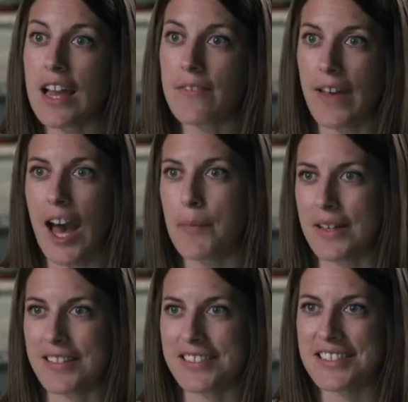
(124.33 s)
Life
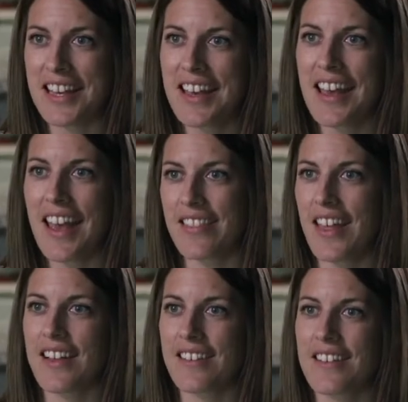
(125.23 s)
happens,
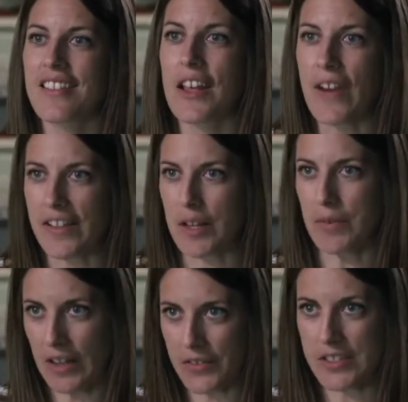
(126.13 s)
and then they find
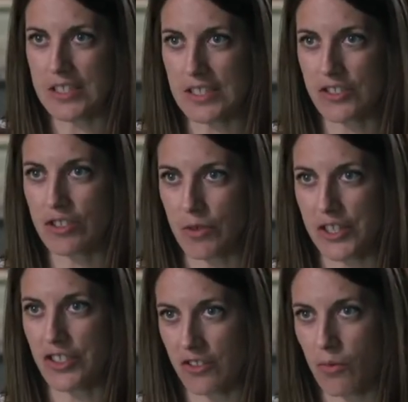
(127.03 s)
themselves in a
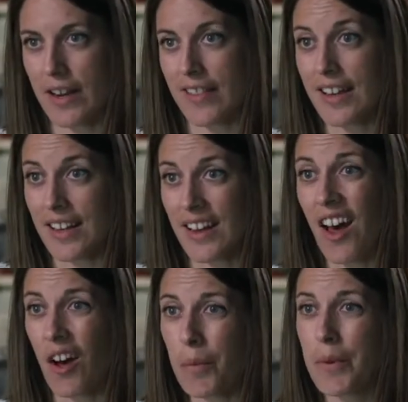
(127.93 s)
situation where they need
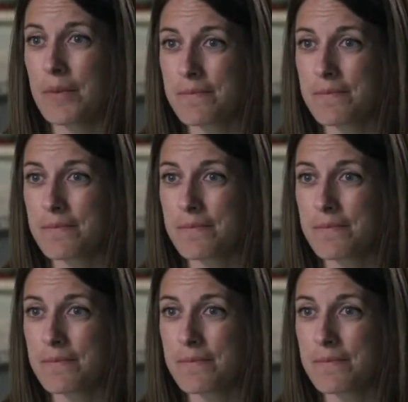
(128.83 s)
help.